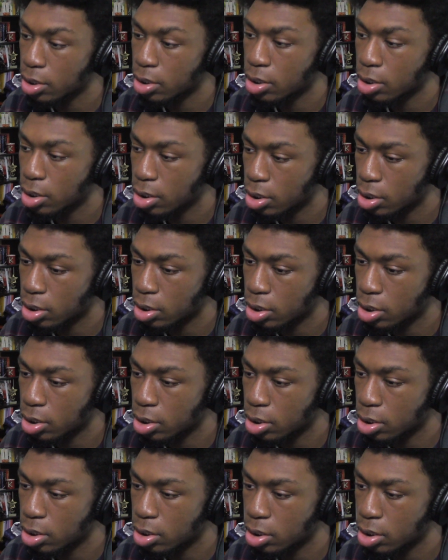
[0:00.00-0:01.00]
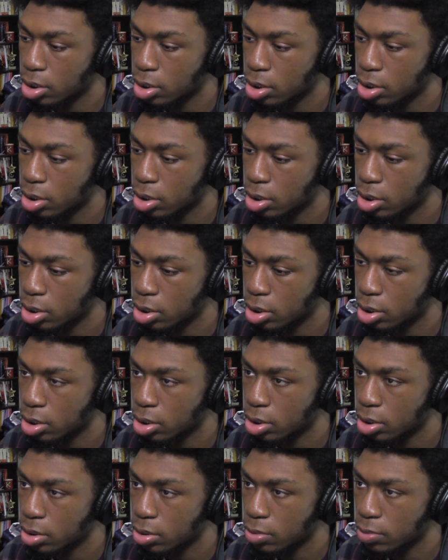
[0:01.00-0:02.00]

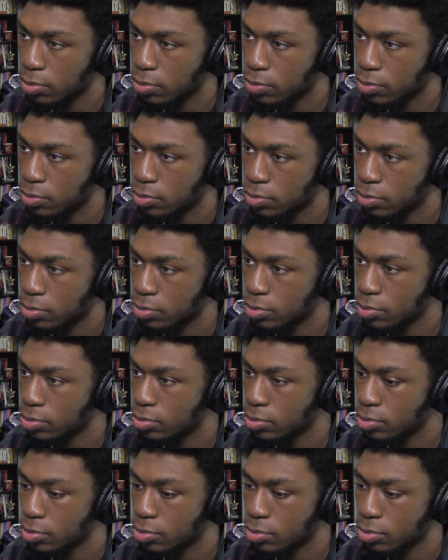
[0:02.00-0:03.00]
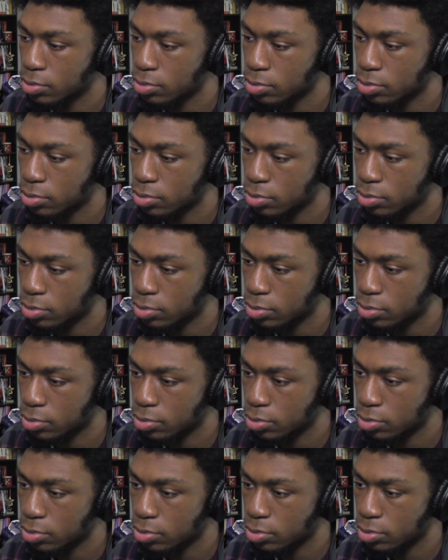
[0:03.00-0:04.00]

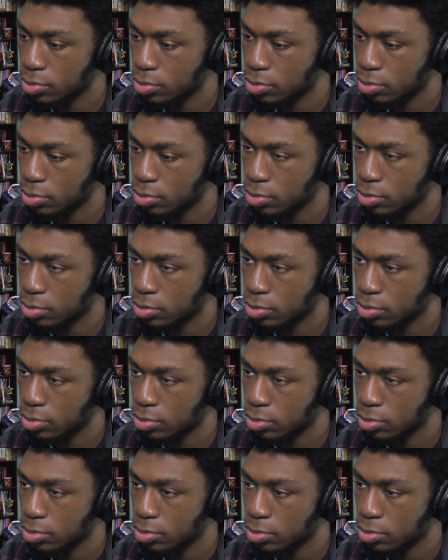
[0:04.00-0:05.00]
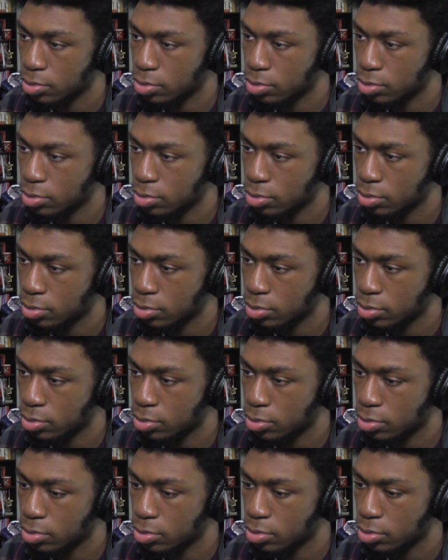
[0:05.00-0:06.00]

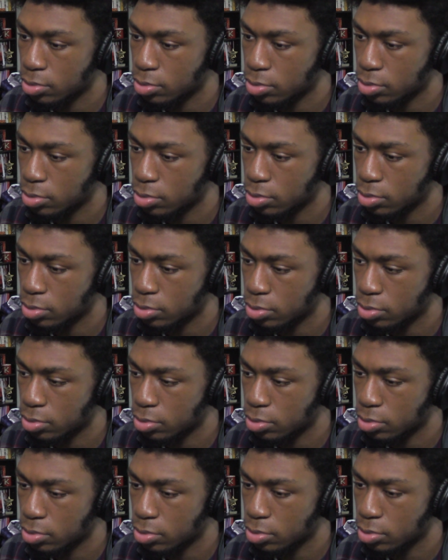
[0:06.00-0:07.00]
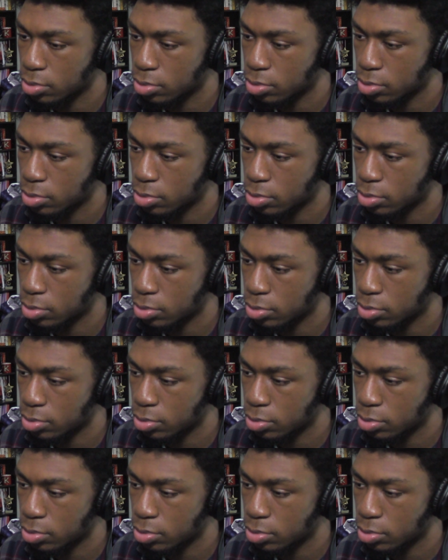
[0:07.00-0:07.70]
(silence)